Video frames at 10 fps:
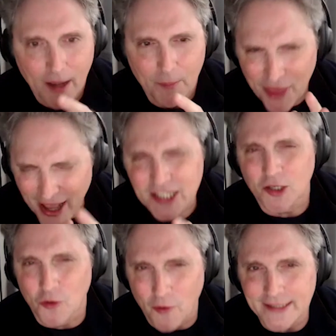but that's
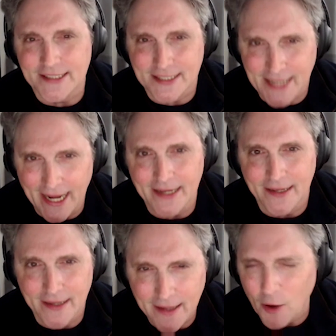a great
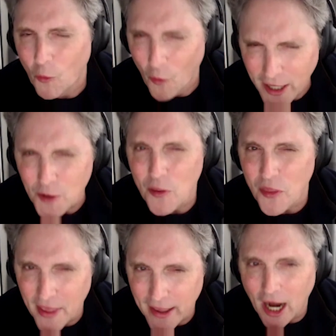stand-in. Like, what do you
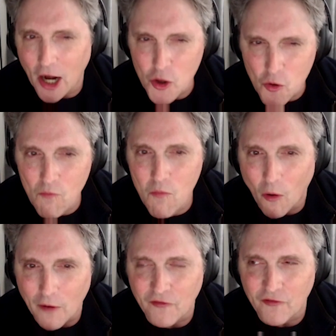think? Are you
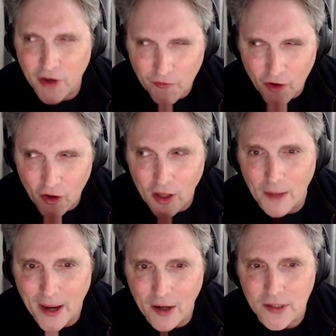more fearful
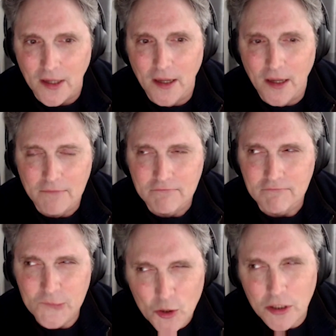about
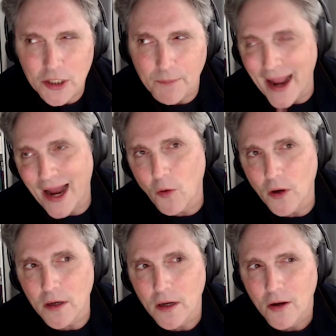nuclear
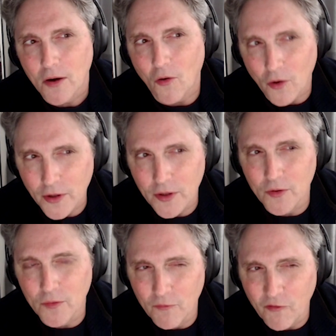power, or do
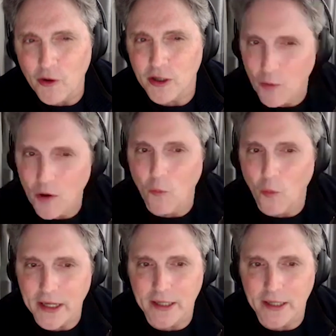you focus more on
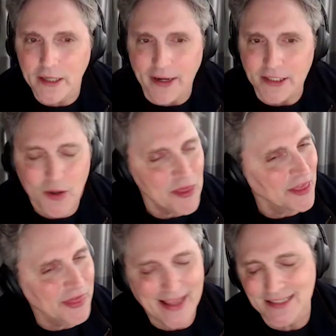what it could bring us? So I
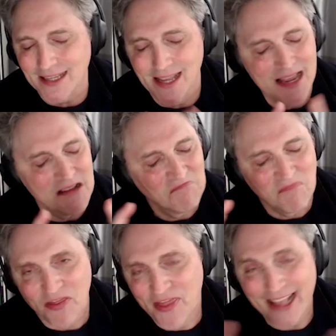think that's
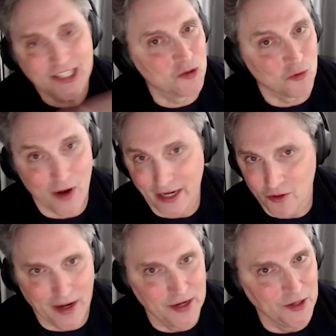That's great,
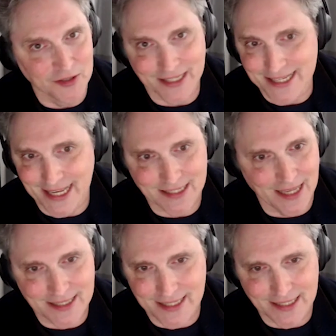great news, and says
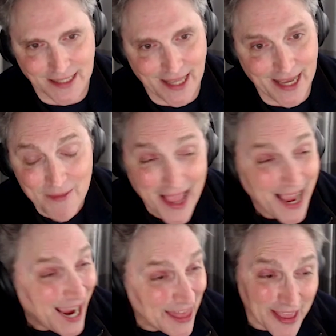it says a lot.
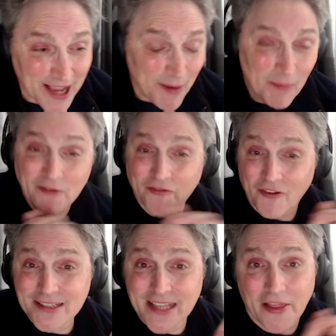I think about my
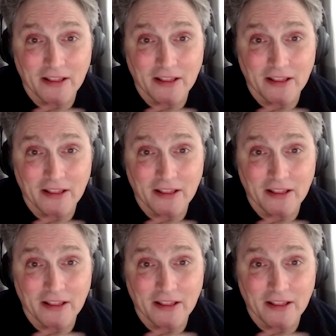friends on the